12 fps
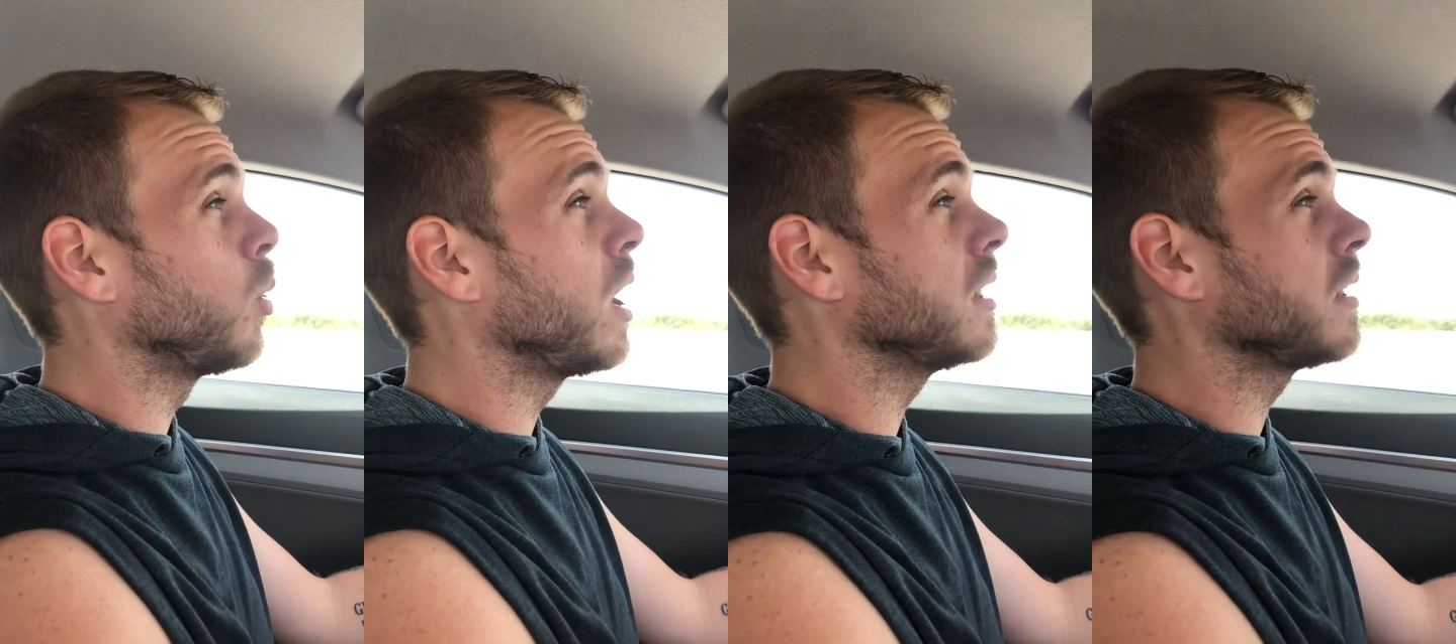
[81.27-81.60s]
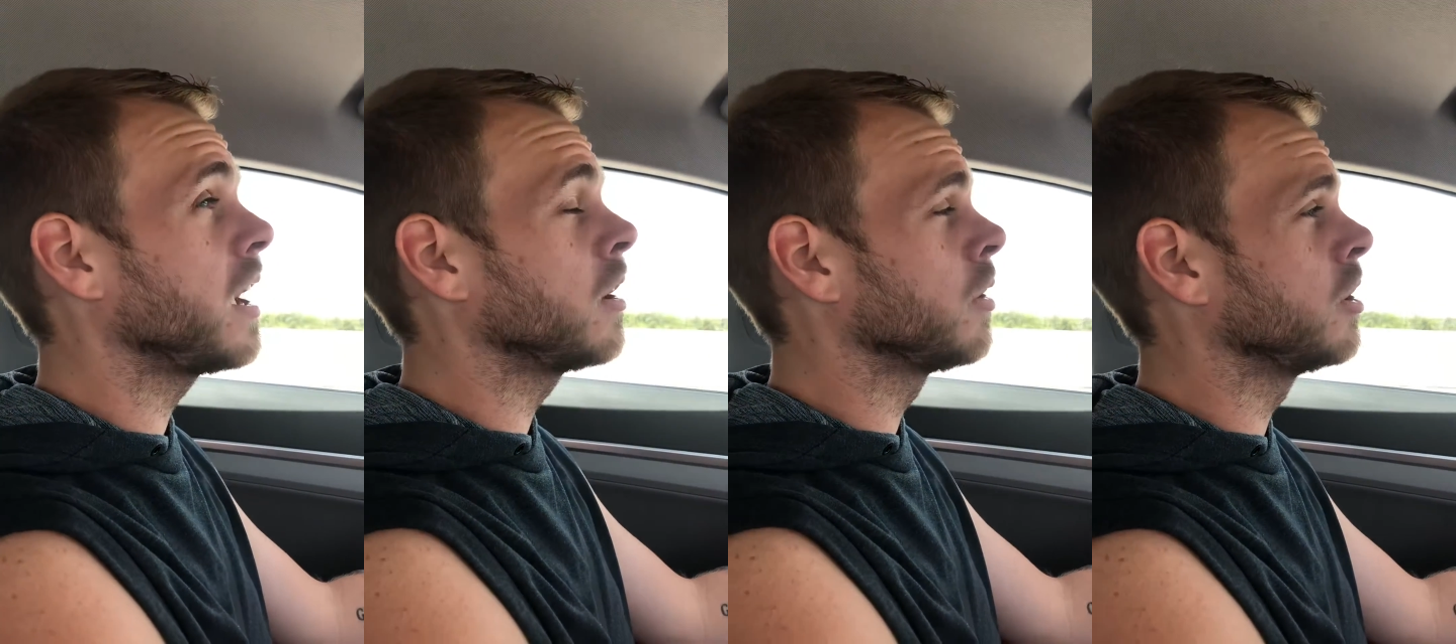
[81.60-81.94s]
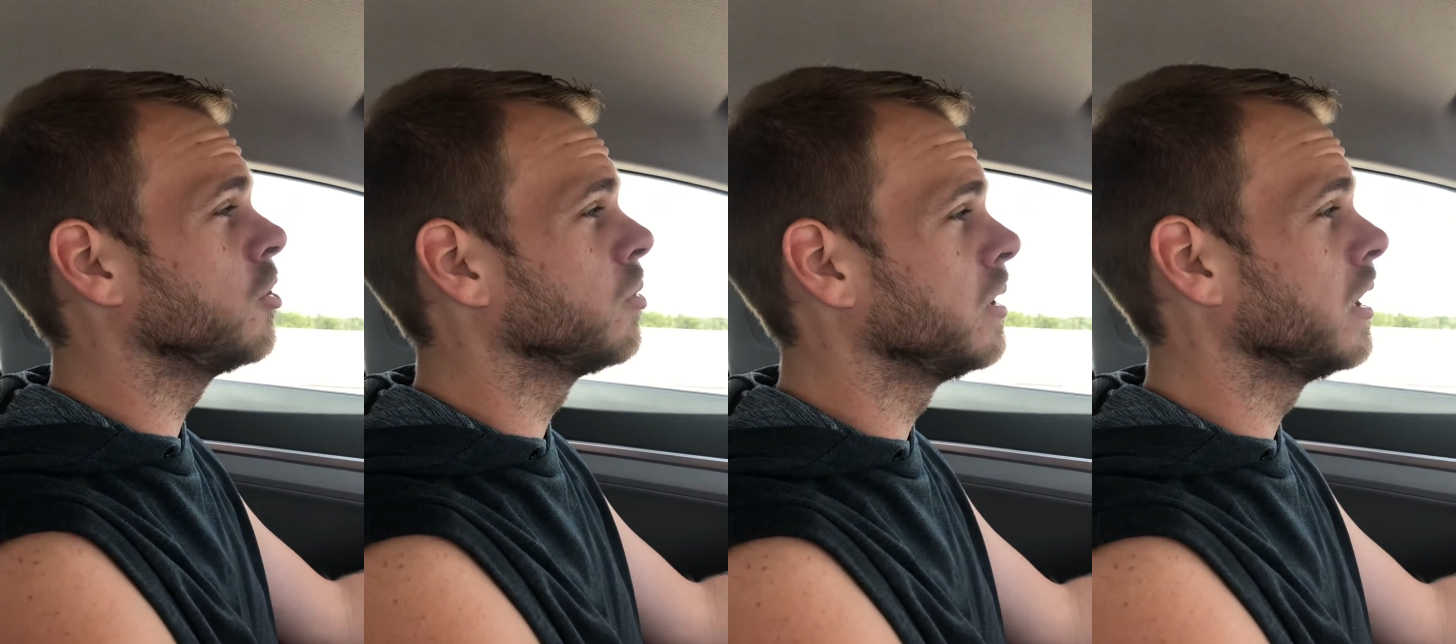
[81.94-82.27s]
way later and
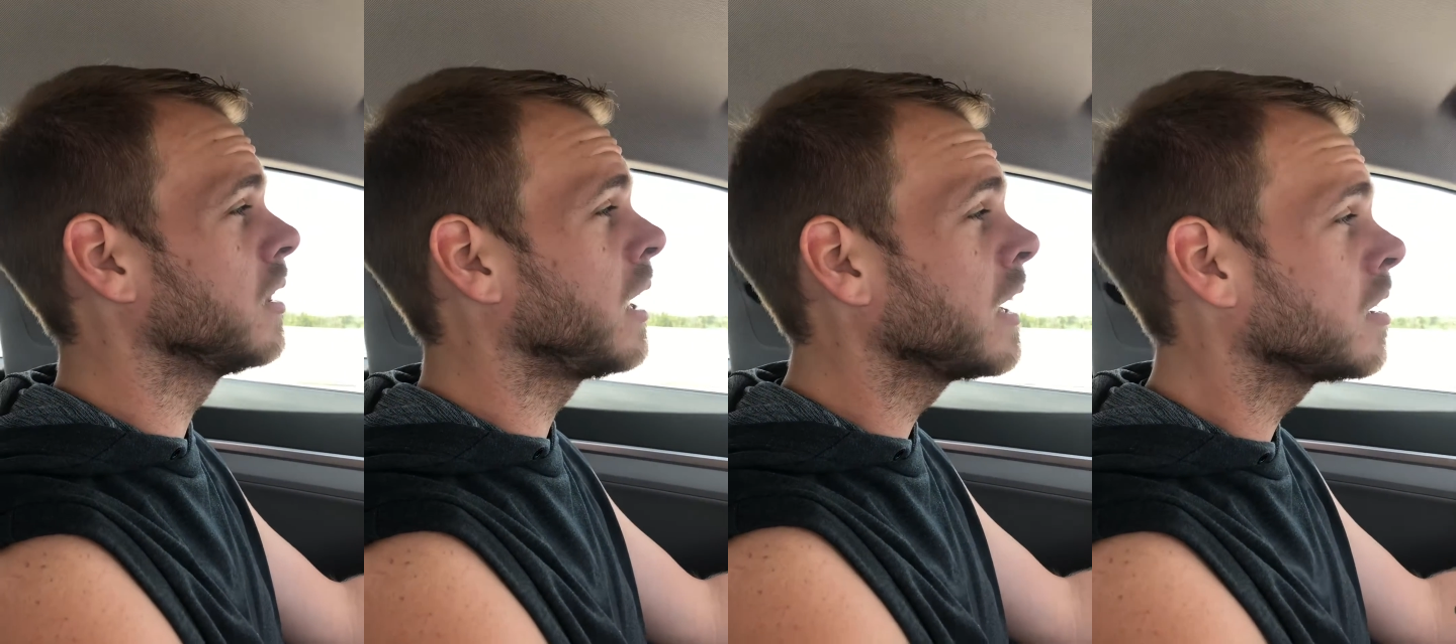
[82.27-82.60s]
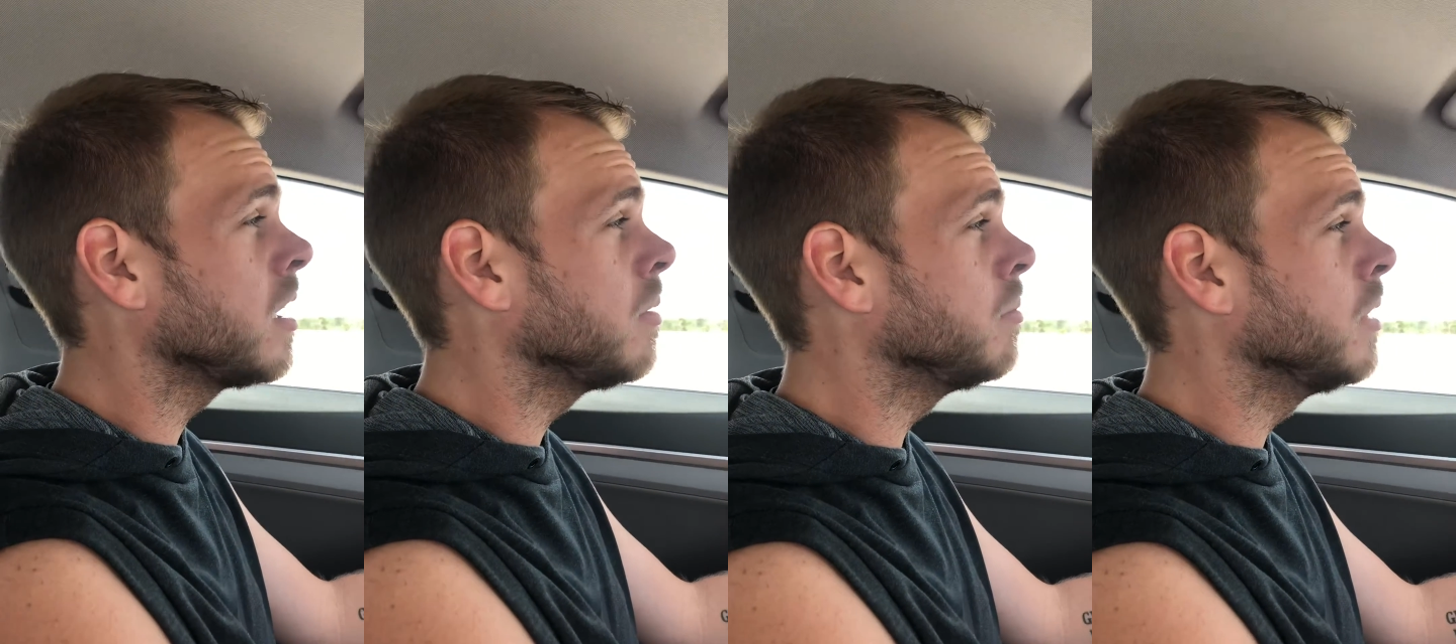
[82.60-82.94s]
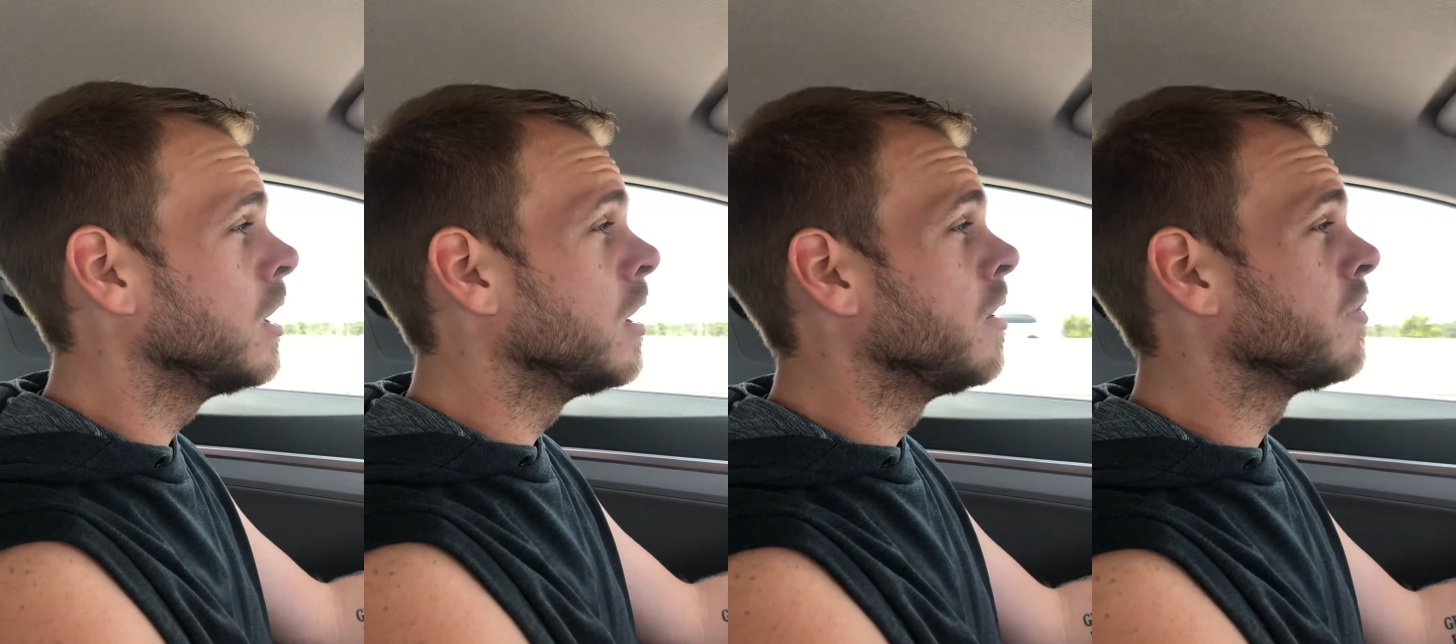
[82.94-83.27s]
you really like
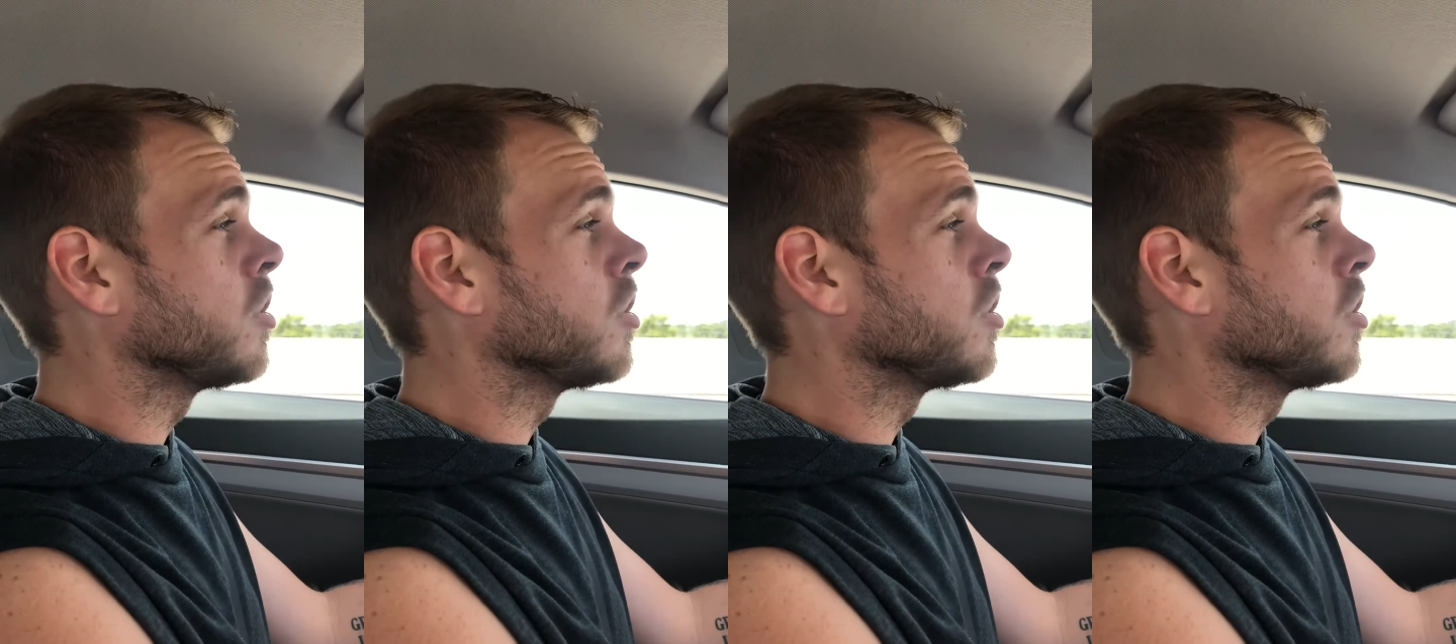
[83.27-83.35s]
them.